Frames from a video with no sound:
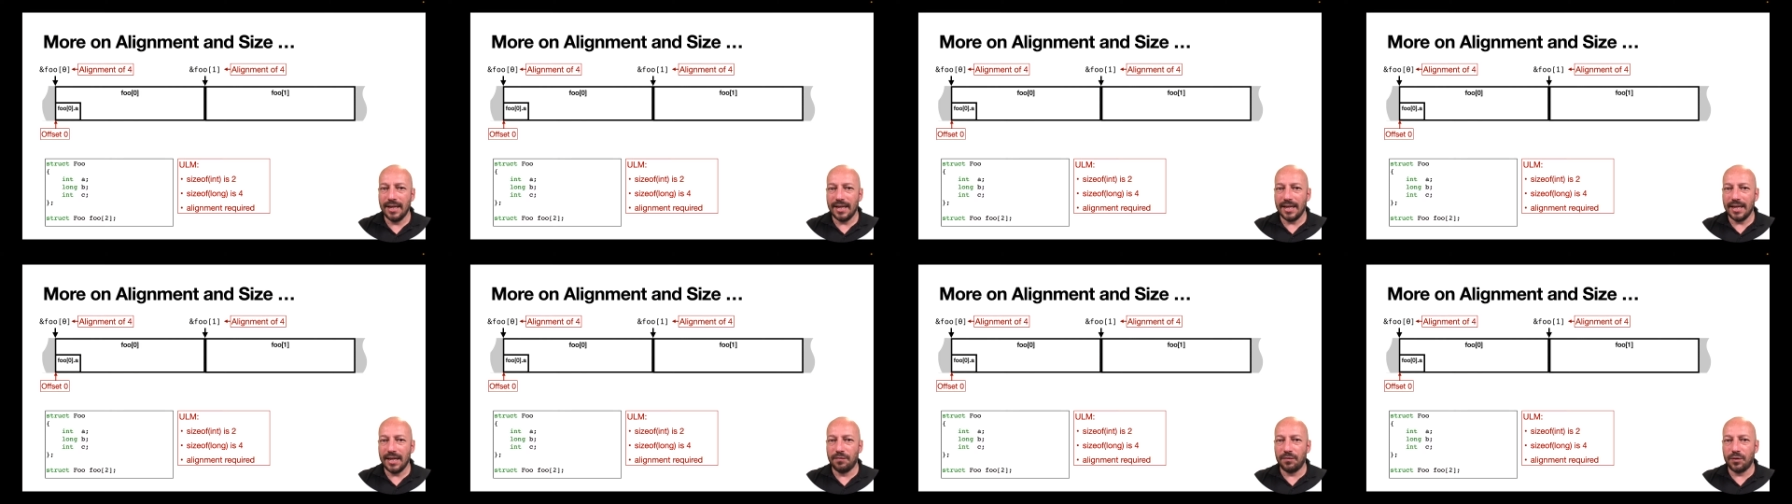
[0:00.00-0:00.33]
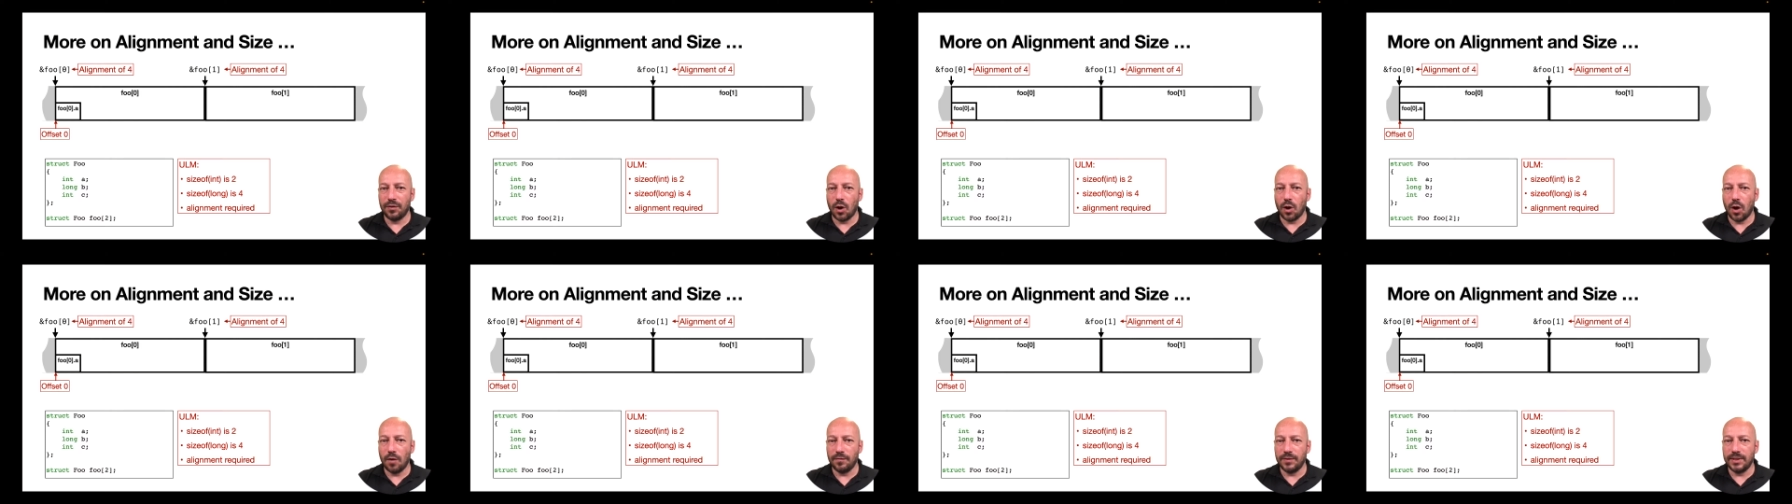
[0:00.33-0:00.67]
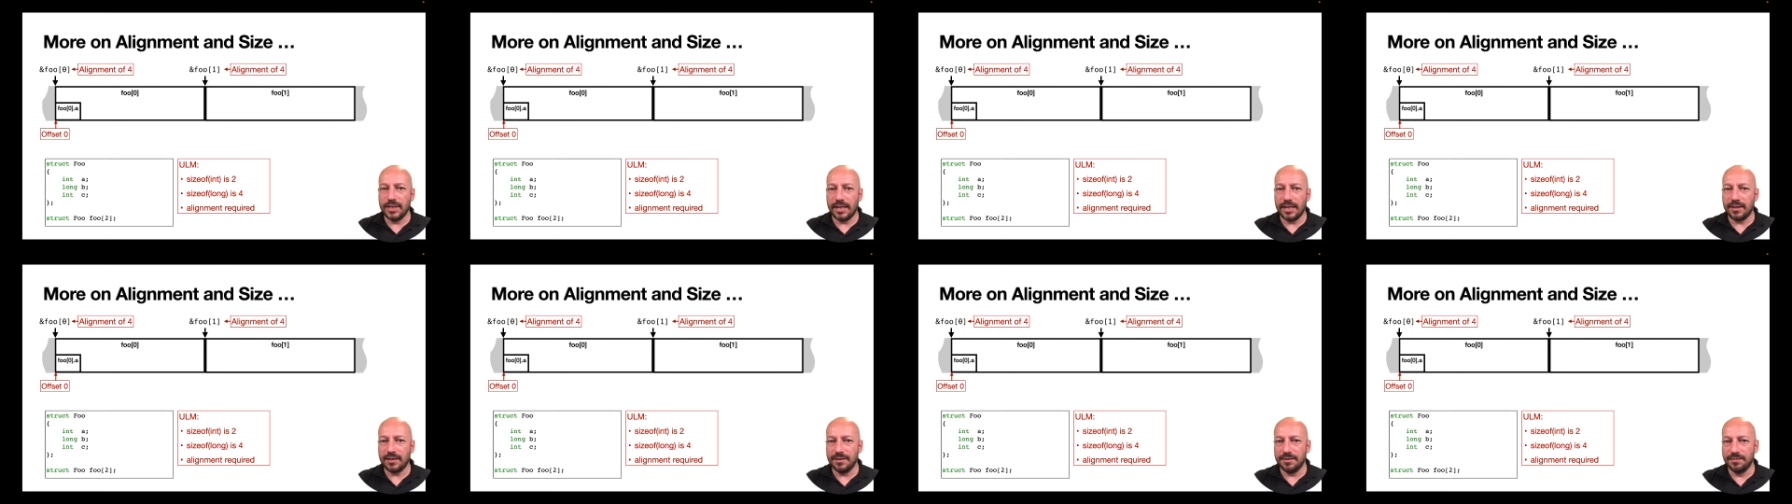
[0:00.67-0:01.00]
If the
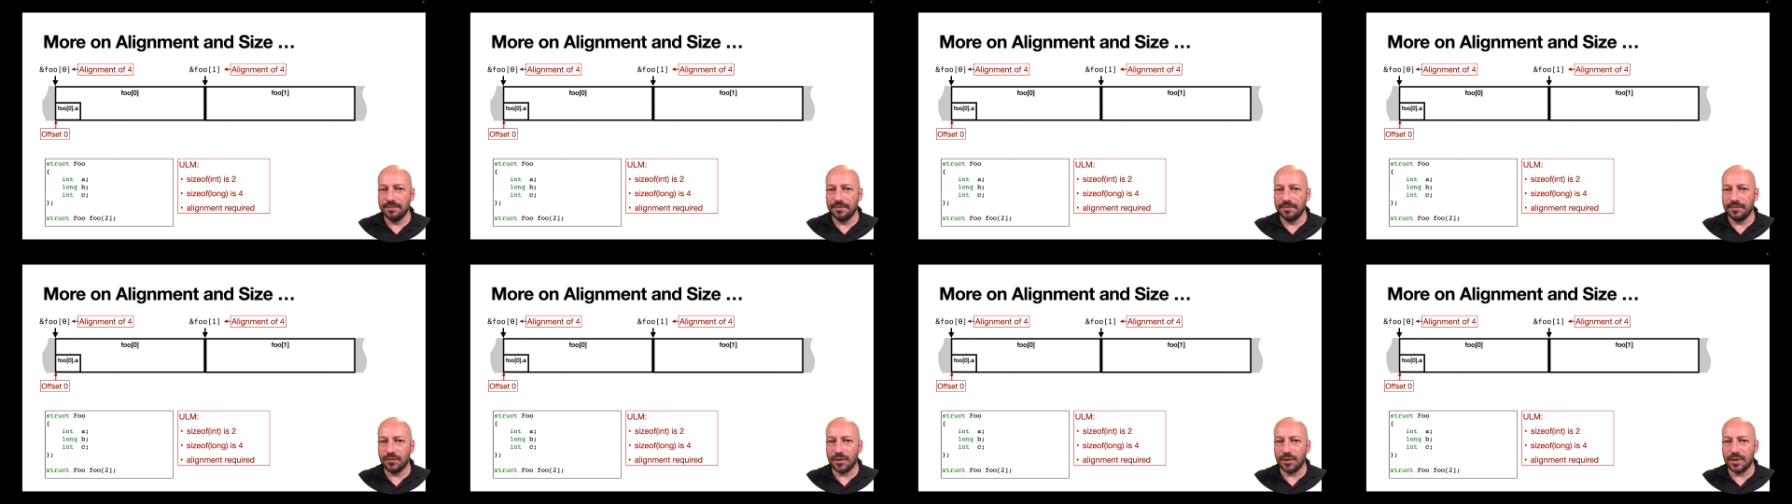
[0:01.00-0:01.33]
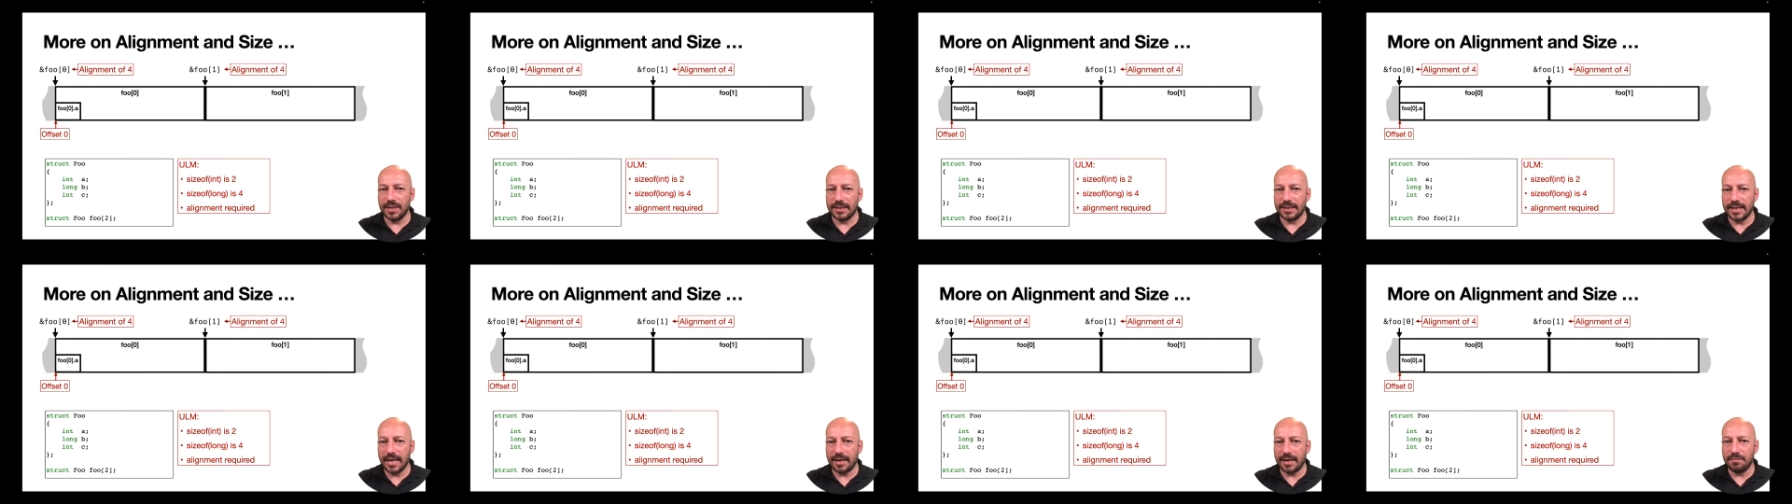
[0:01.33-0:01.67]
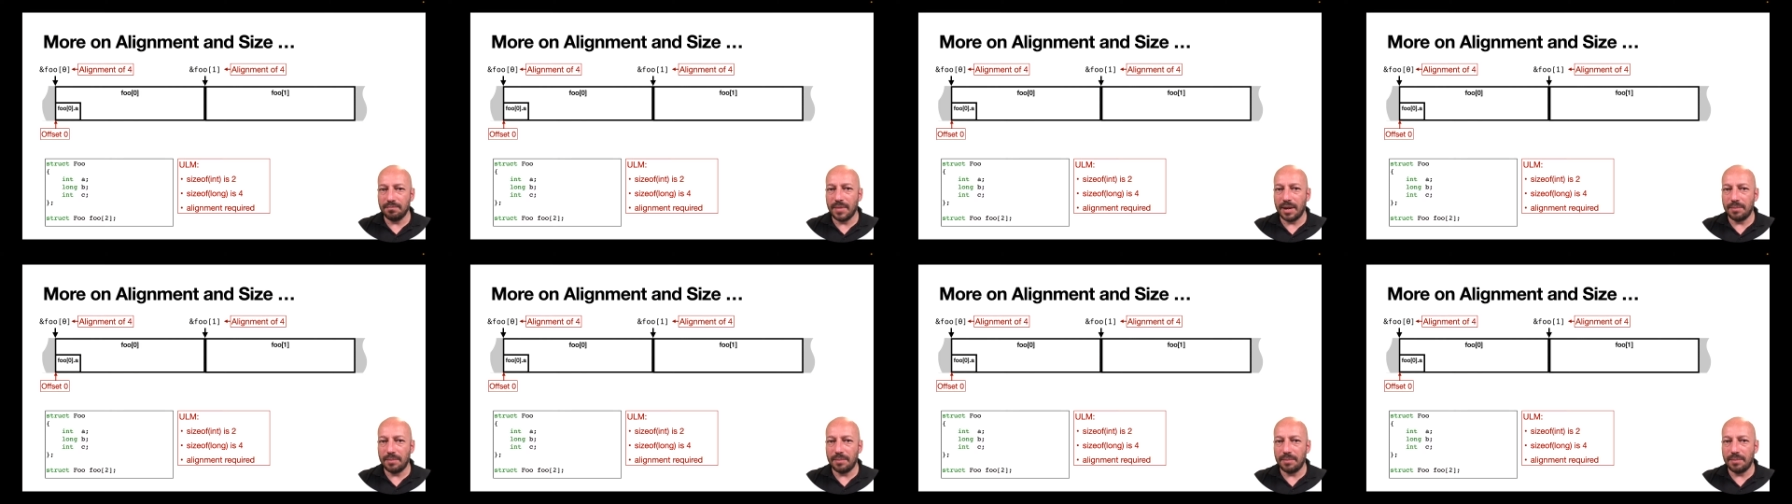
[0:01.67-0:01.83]
offset for the second